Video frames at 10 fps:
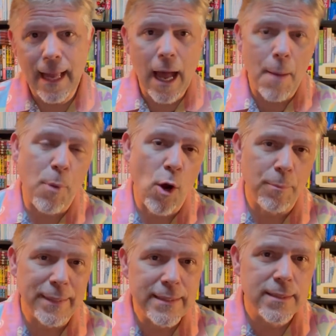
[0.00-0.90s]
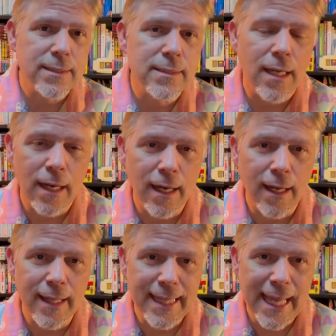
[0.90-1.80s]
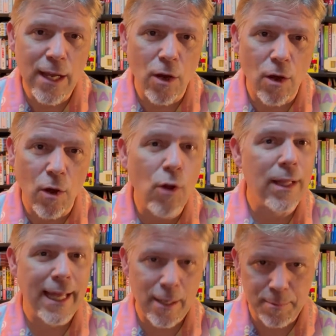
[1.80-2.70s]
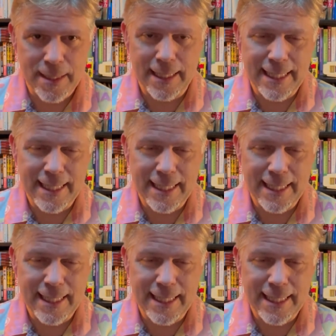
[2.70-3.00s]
apartments, they all helped in.